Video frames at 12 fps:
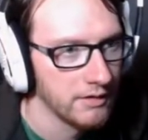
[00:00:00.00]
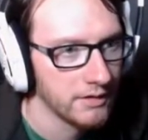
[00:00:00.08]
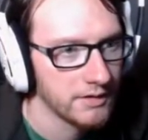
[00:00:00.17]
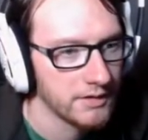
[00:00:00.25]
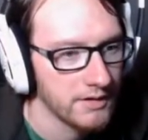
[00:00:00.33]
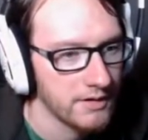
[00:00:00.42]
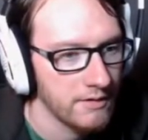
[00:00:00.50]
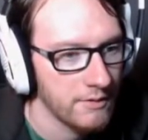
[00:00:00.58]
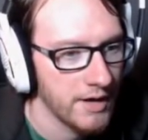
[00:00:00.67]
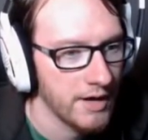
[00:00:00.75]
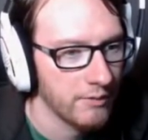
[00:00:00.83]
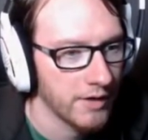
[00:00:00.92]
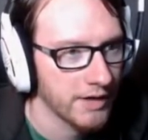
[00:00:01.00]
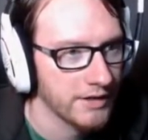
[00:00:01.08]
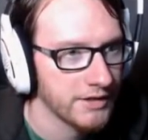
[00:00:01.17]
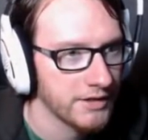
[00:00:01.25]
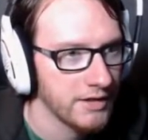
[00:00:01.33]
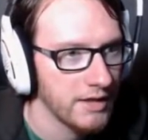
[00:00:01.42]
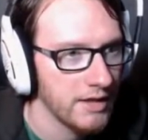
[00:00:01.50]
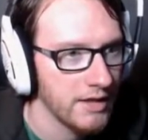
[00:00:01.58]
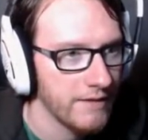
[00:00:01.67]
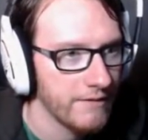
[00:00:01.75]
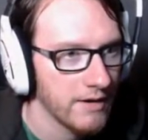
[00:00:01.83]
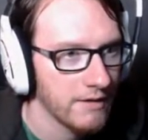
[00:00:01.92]
So, we're just gonna
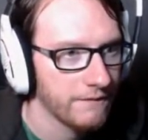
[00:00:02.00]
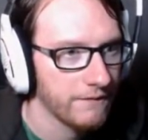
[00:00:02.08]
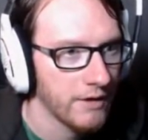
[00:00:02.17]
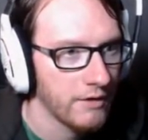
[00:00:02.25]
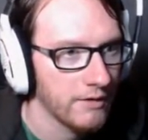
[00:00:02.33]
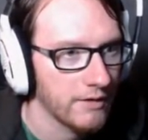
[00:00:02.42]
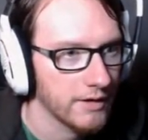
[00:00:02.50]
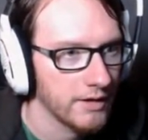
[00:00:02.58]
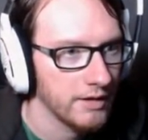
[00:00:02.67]
leave her to float